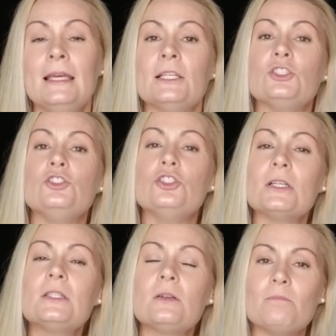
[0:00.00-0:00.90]
It's
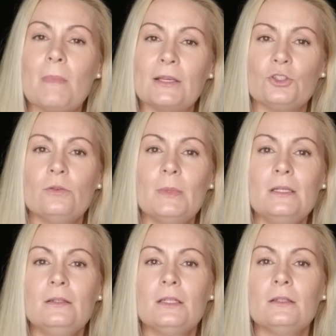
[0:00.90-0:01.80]
just a
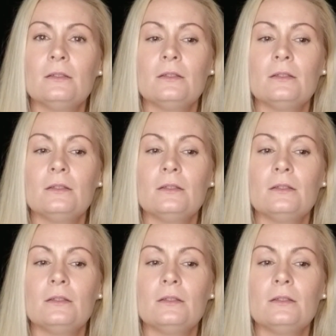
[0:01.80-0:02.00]
measurement